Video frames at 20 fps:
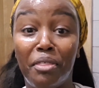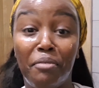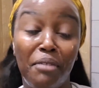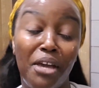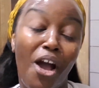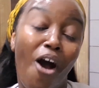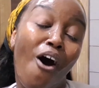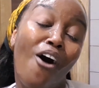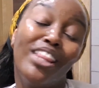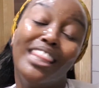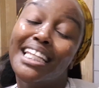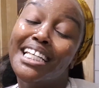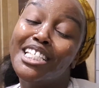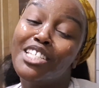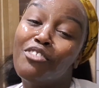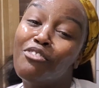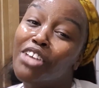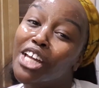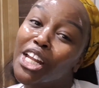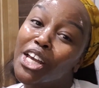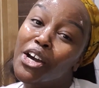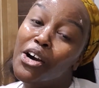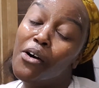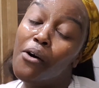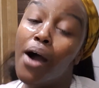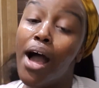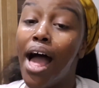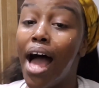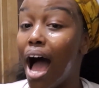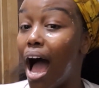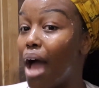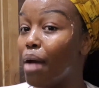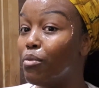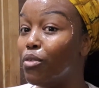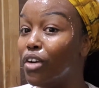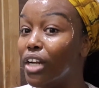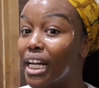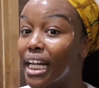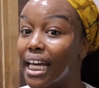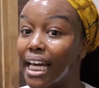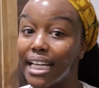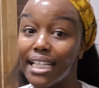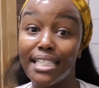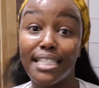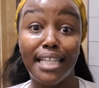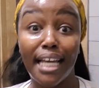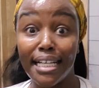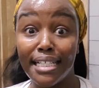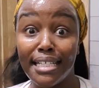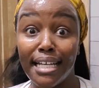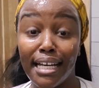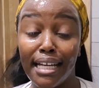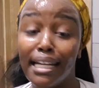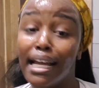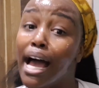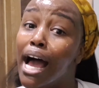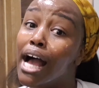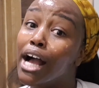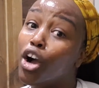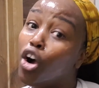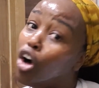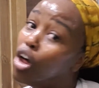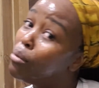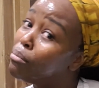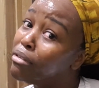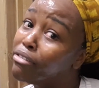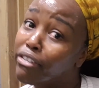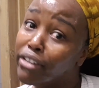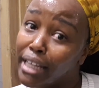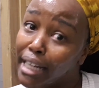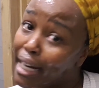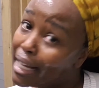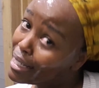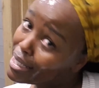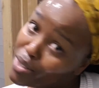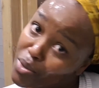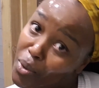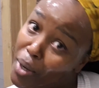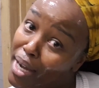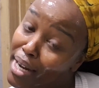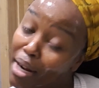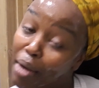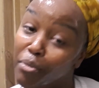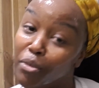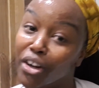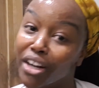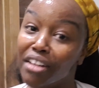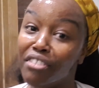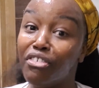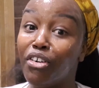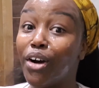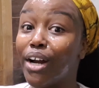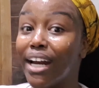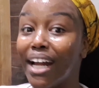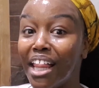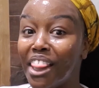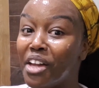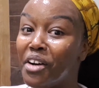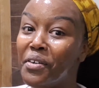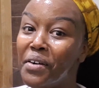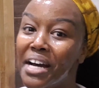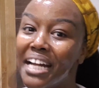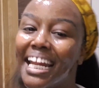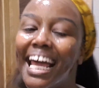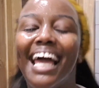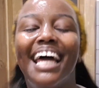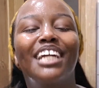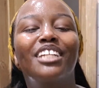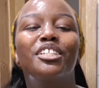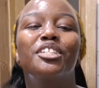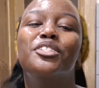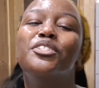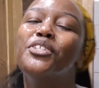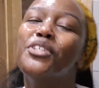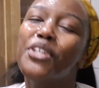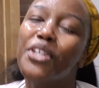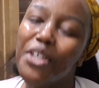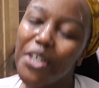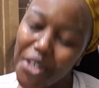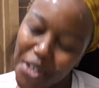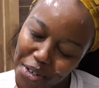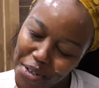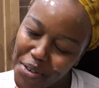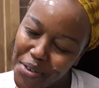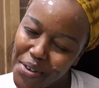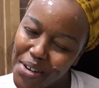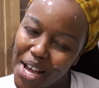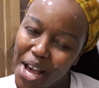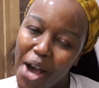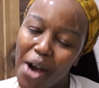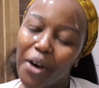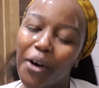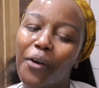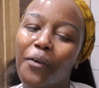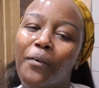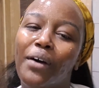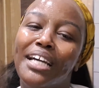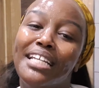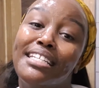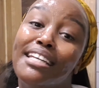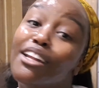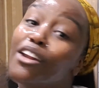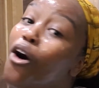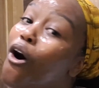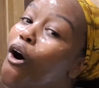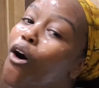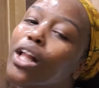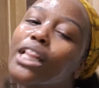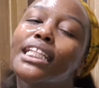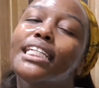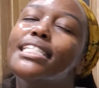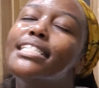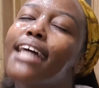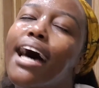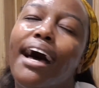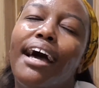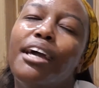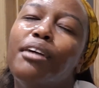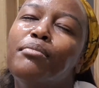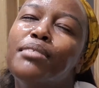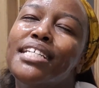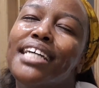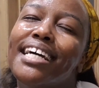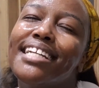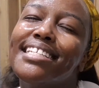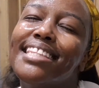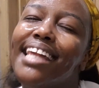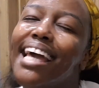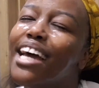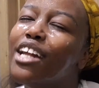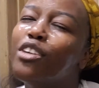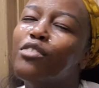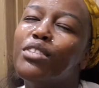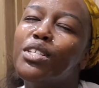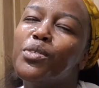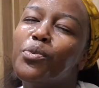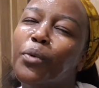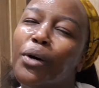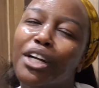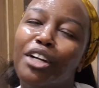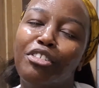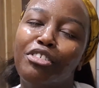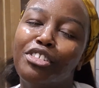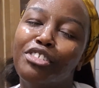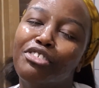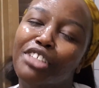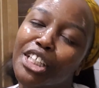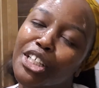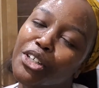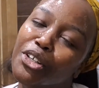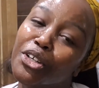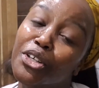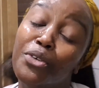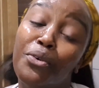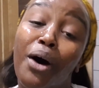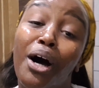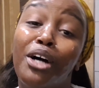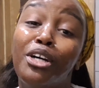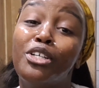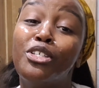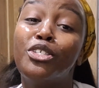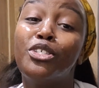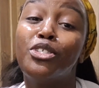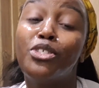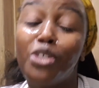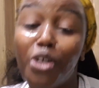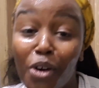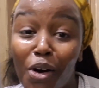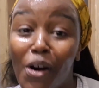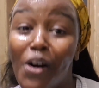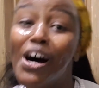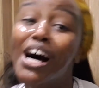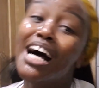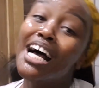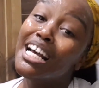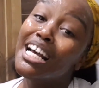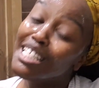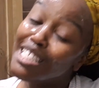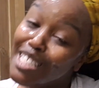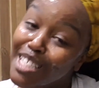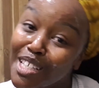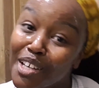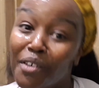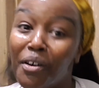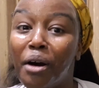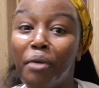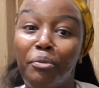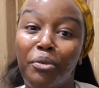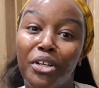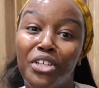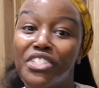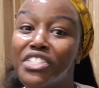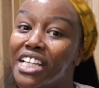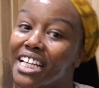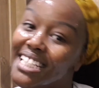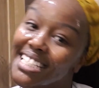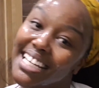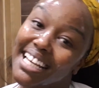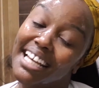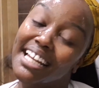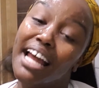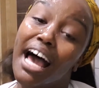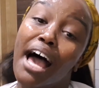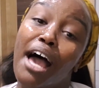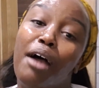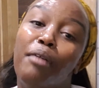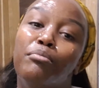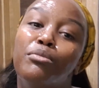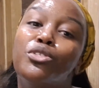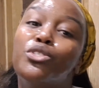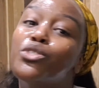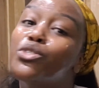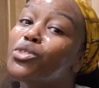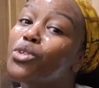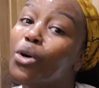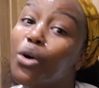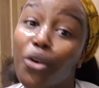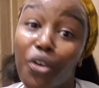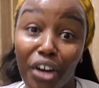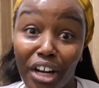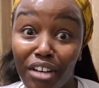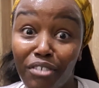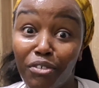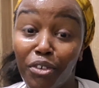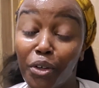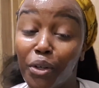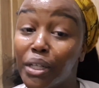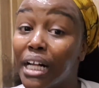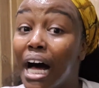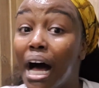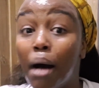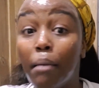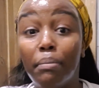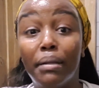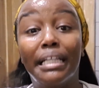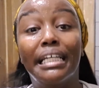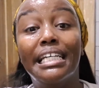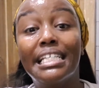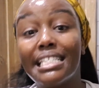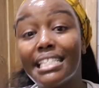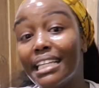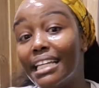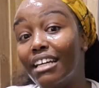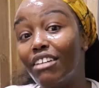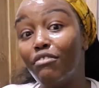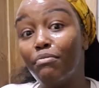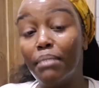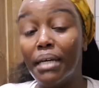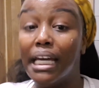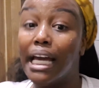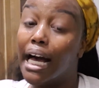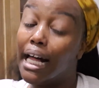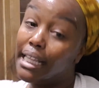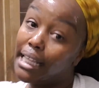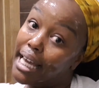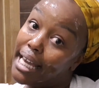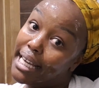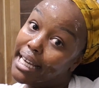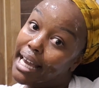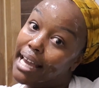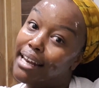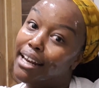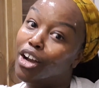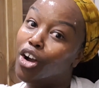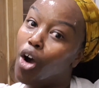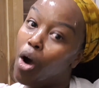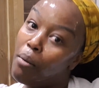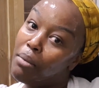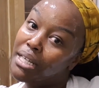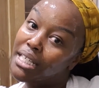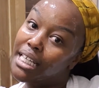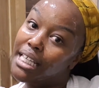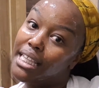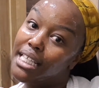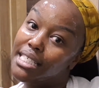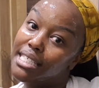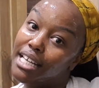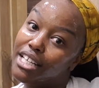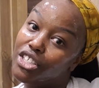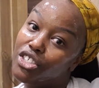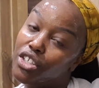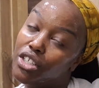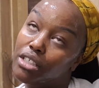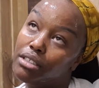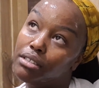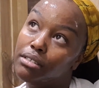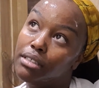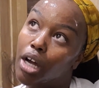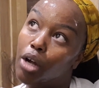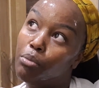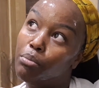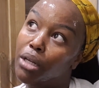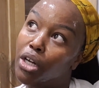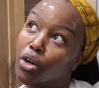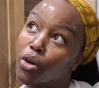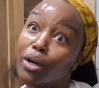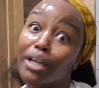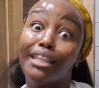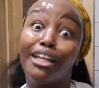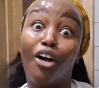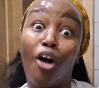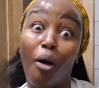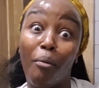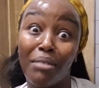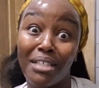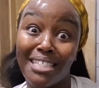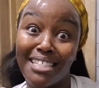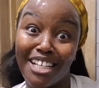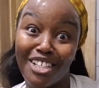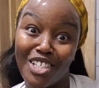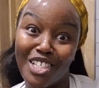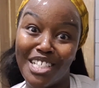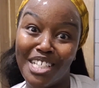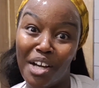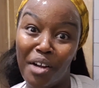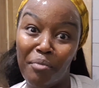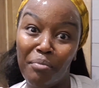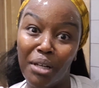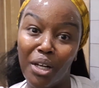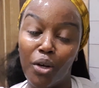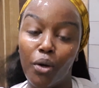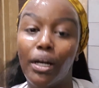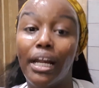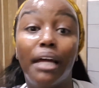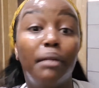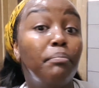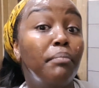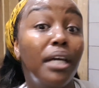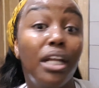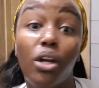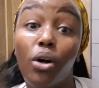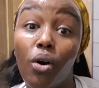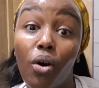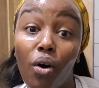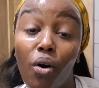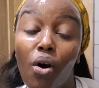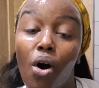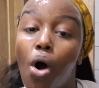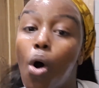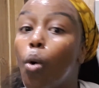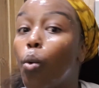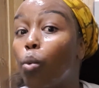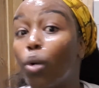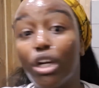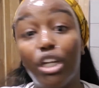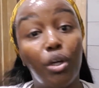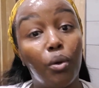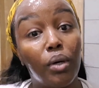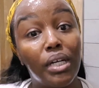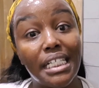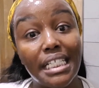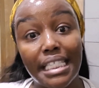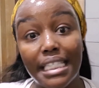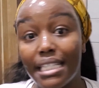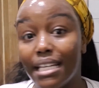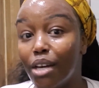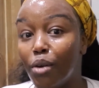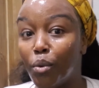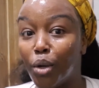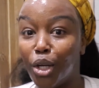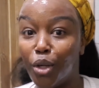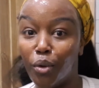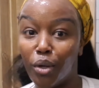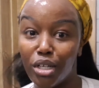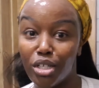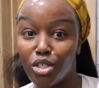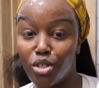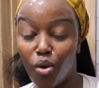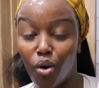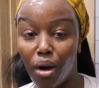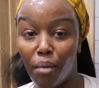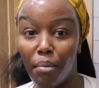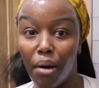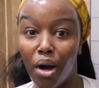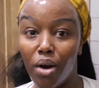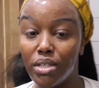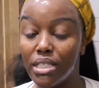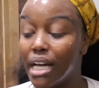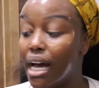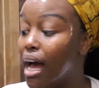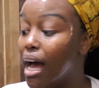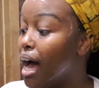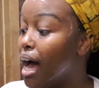me on this video. I'm really excited. Call me for the next one. I'm ready for another one. And to you who waited all this time to get to the end of this wonderful video, you are so appreciated. I am so grateful. Please leave me a like and a comment in the section down below, in the comment section down below. Let me know, what do you want to see, what do you want to talk about,